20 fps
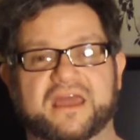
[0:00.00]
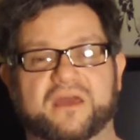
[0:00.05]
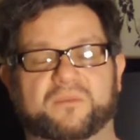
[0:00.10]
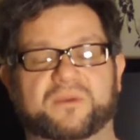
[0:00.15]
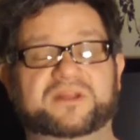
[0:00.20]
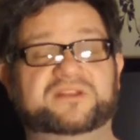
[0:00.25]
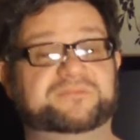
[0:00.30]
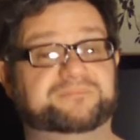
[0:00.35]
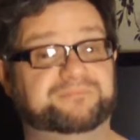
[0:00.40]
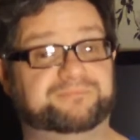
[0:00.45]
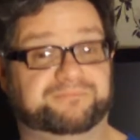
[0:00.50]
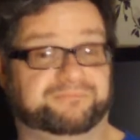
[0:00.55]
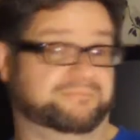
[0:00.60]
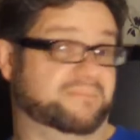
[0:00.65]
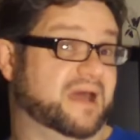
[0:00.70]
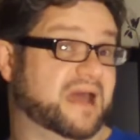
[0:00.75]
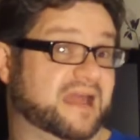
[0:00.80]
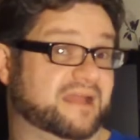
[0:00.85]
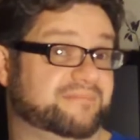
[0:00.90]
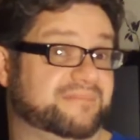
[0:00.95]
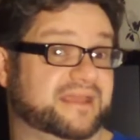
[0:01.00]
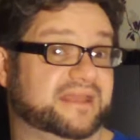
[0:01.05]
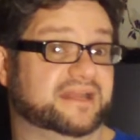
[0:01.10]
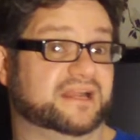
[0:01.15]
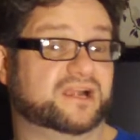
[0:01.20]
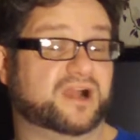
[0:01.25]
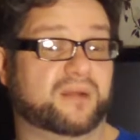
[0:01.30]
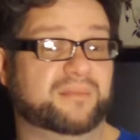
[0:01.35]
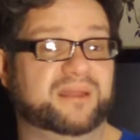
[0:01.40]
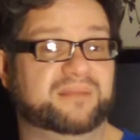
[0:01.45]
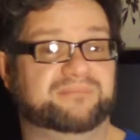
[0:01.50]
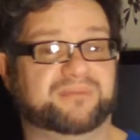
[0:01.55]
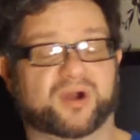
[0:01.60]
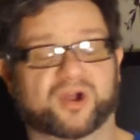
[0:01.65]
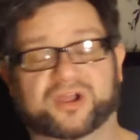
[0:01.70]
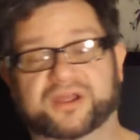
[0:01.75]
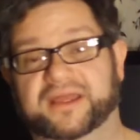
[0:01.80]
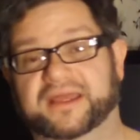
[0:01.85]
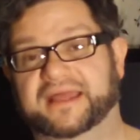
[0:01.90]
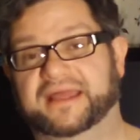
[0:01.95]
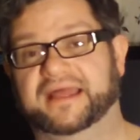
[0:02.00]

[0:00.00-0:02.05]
Which, I mean a comic book.